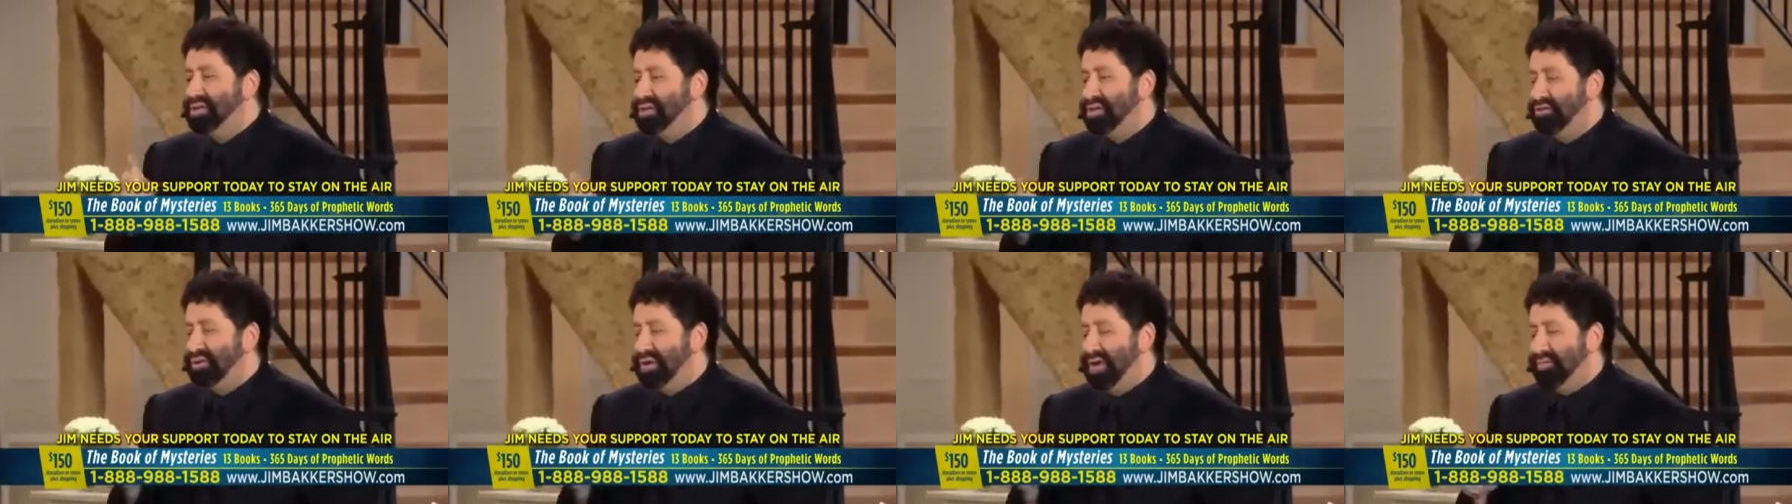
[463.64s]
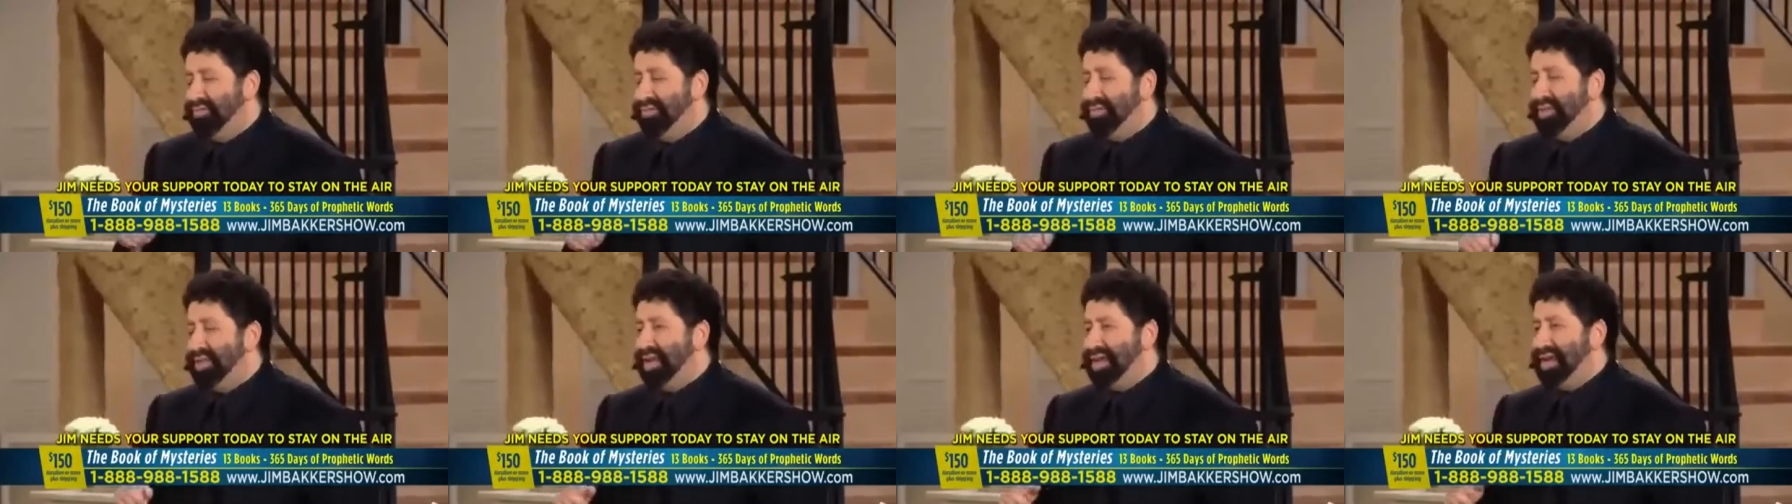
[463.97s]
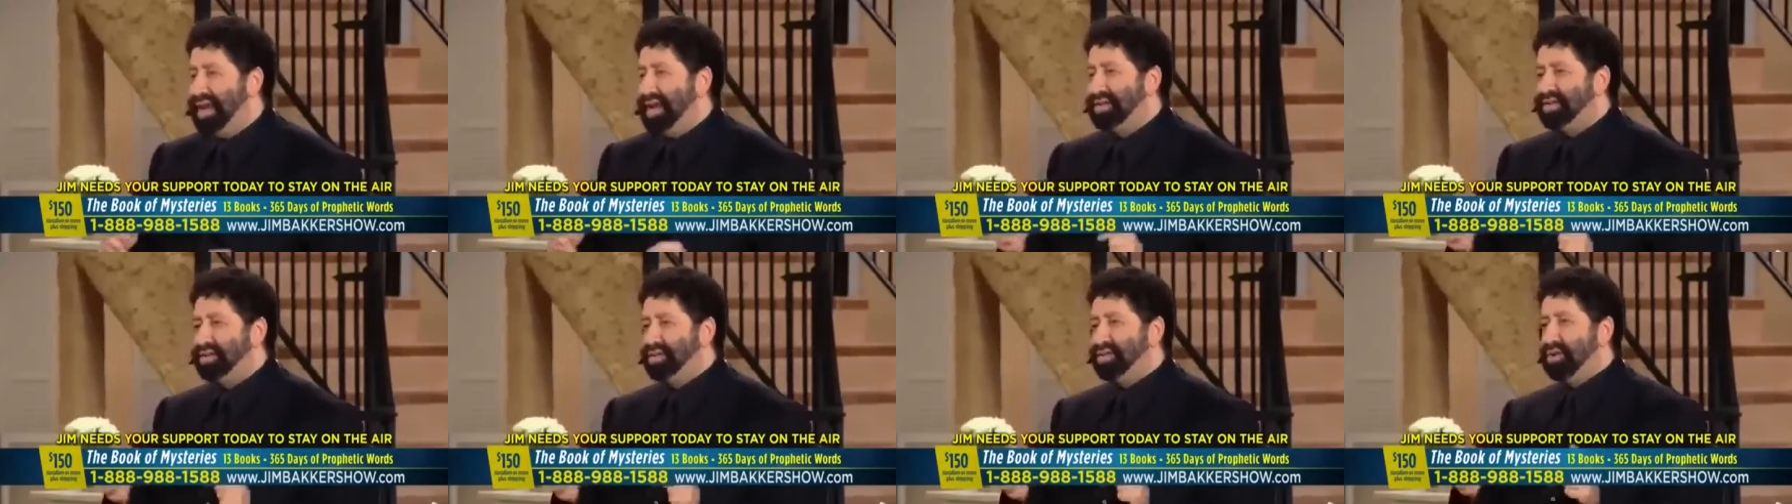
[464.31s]
to do it, they
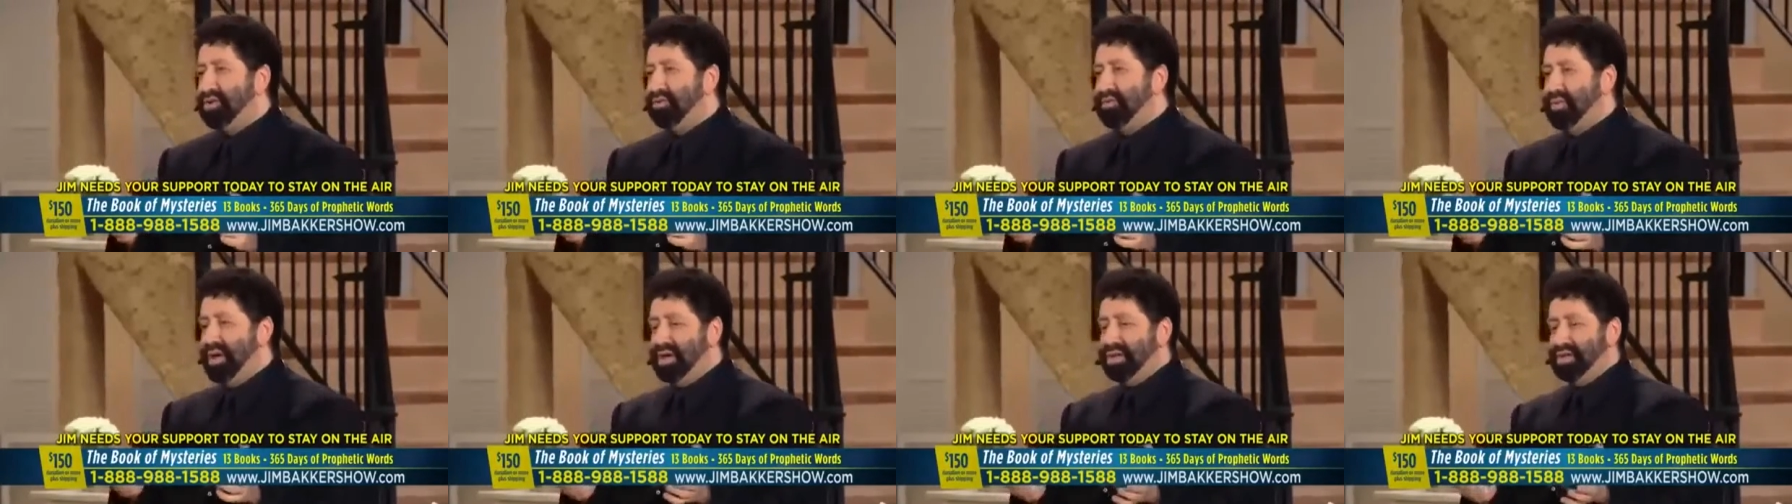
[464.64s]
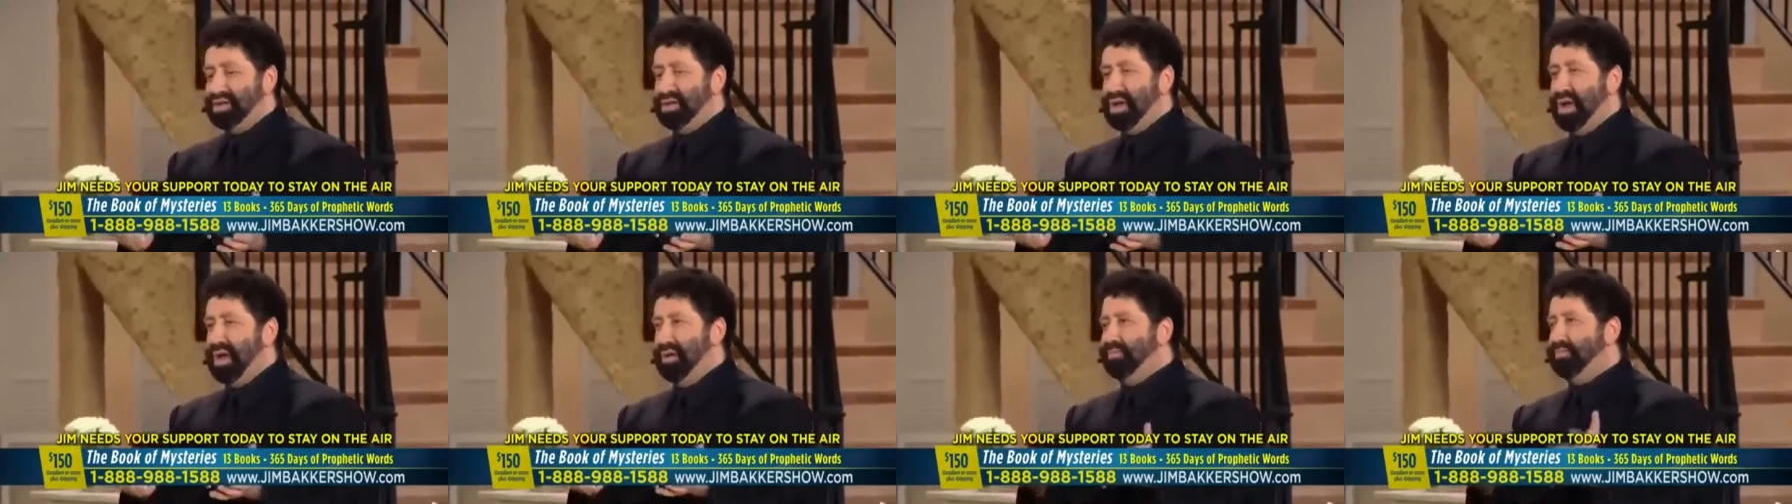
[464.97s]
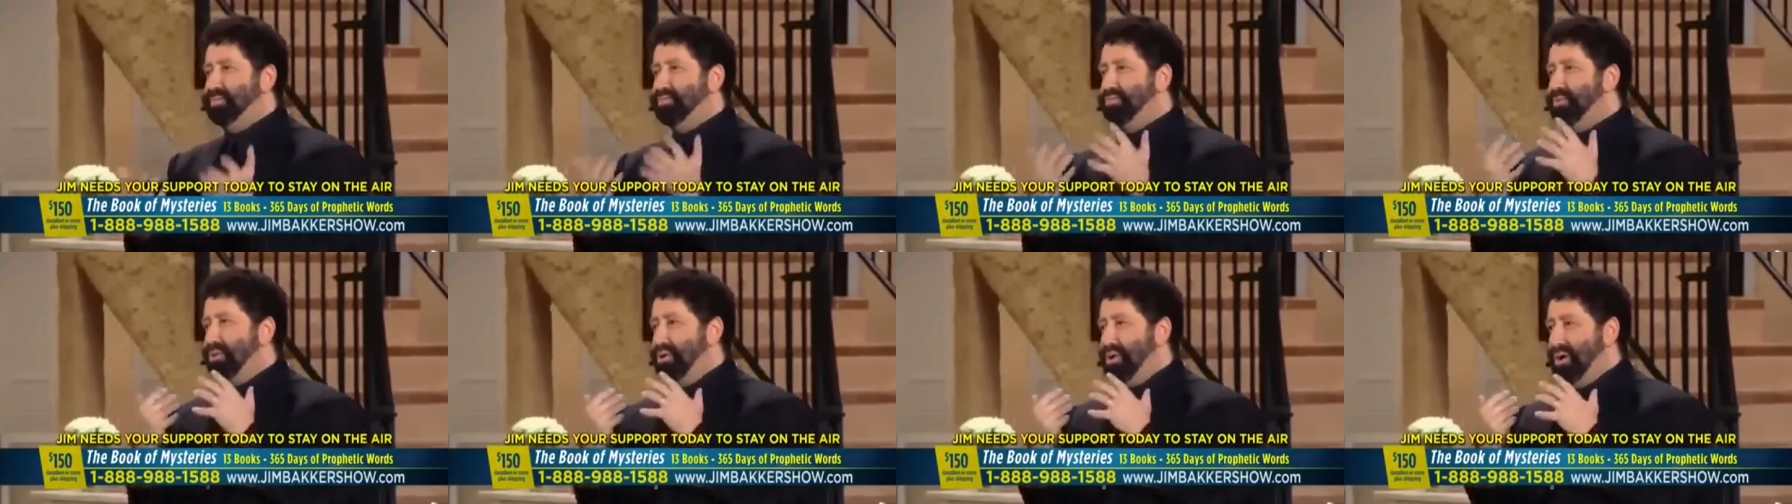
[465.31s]
got so much
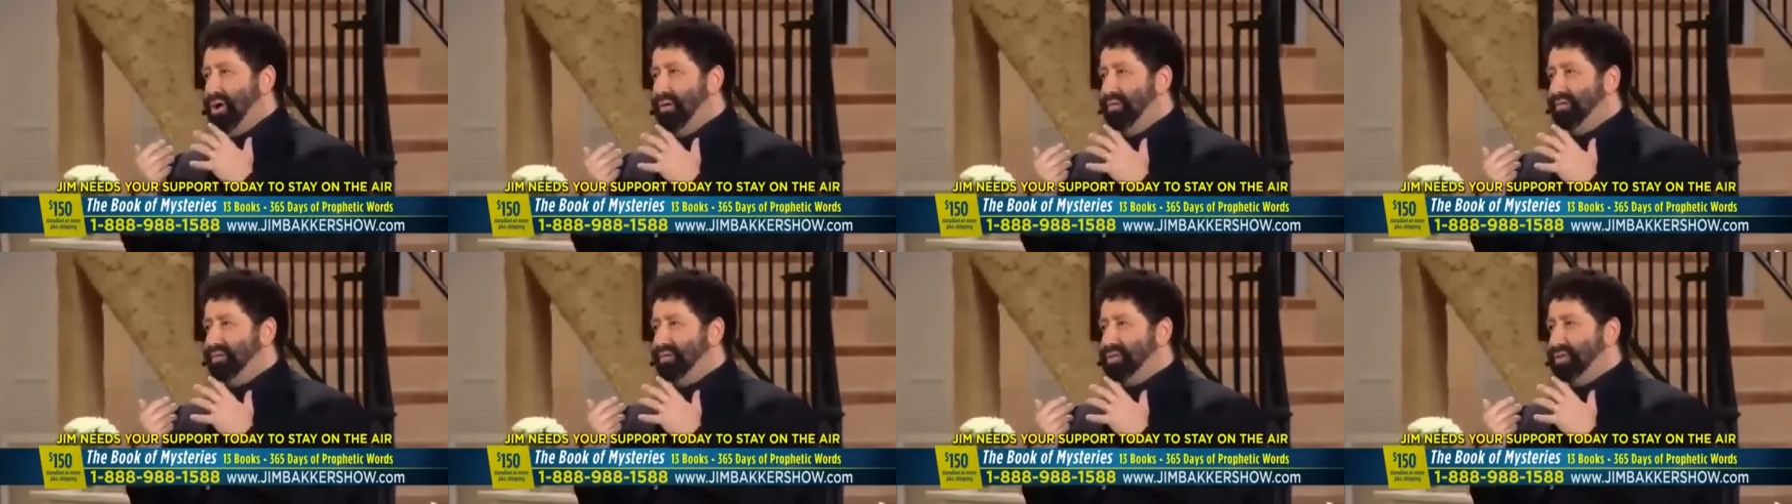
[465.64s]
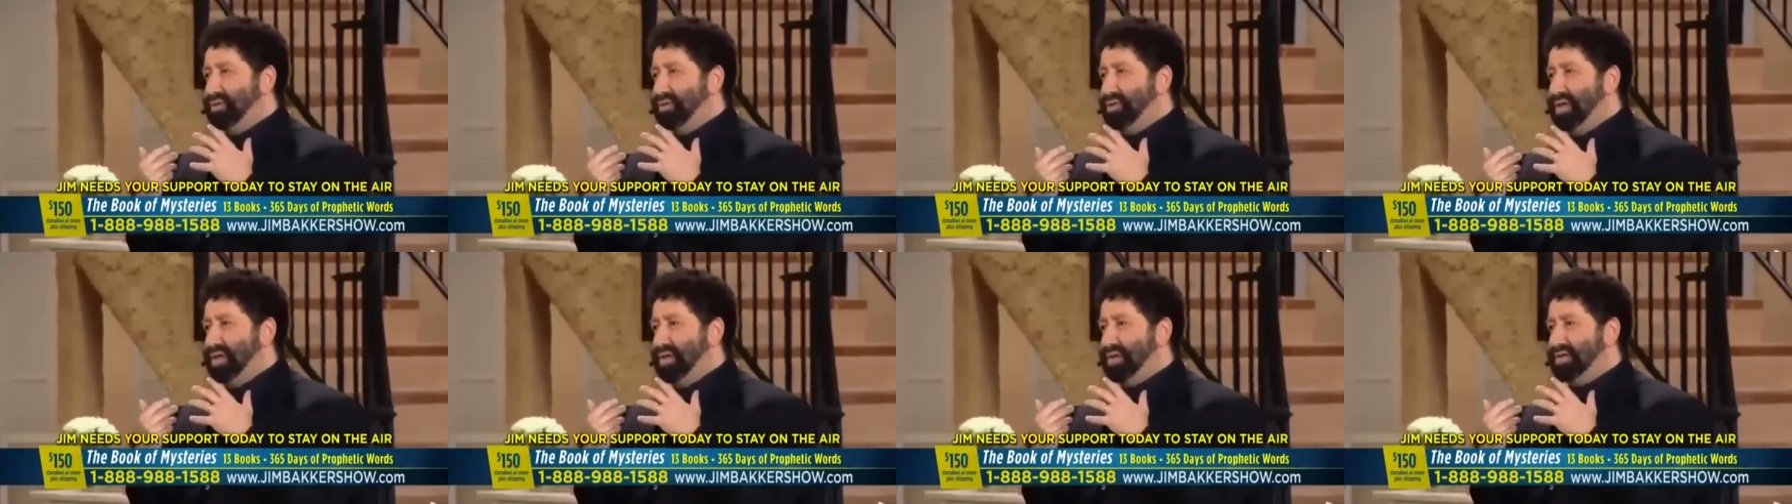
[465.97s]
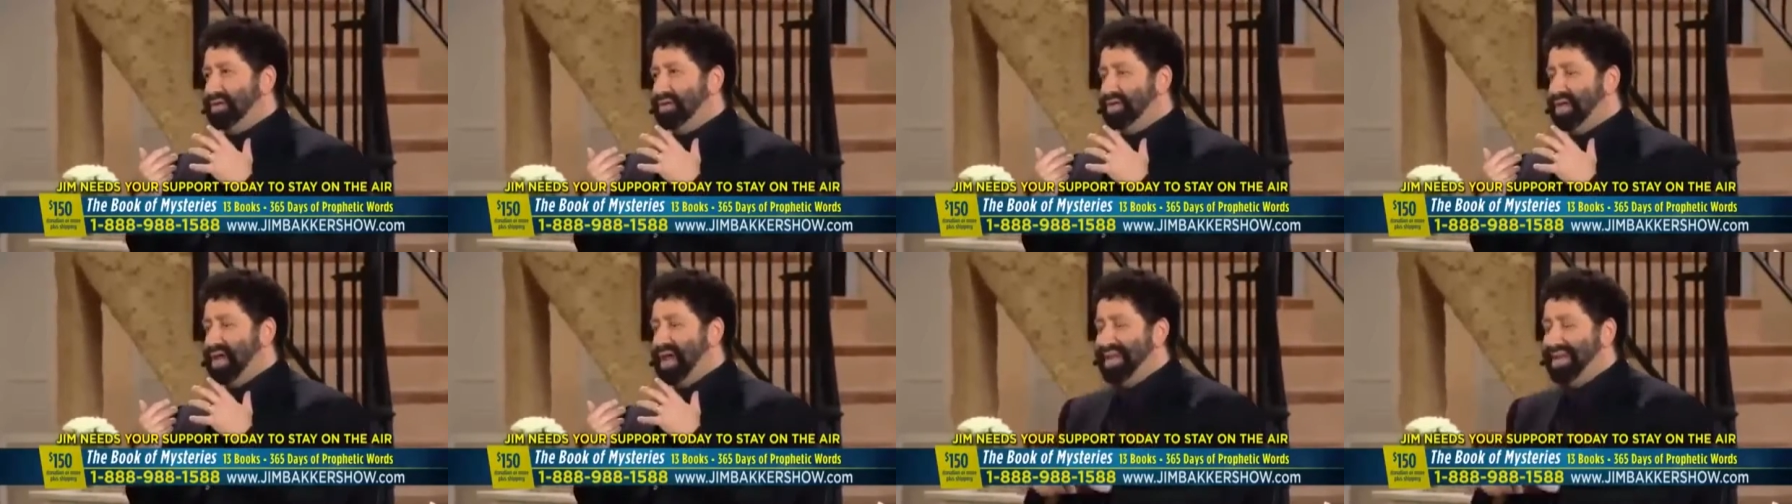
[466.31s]
uproar to
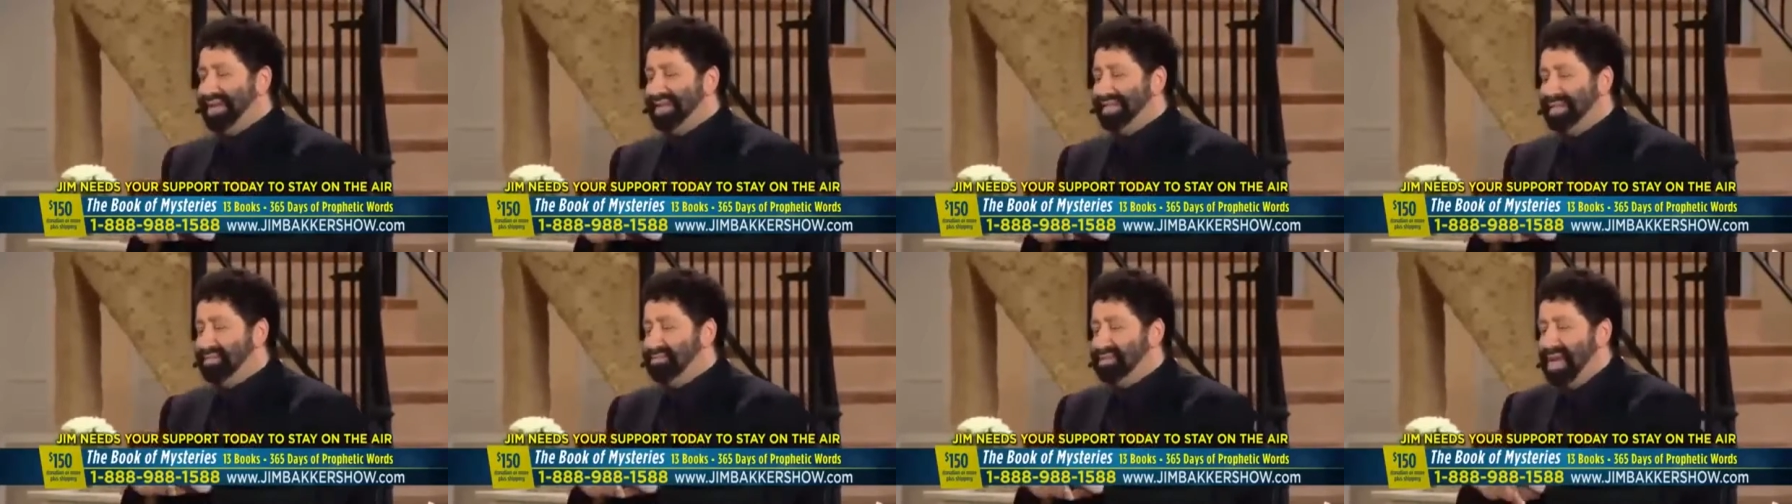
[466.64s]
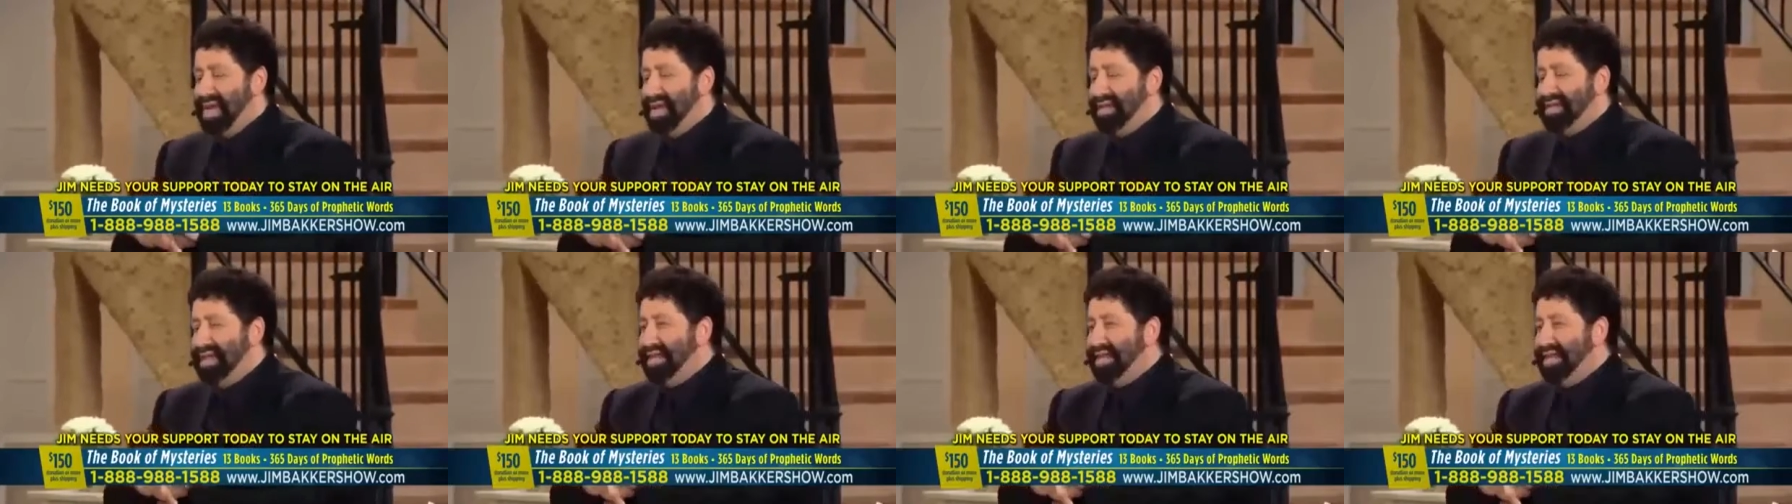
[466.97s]
this that it seems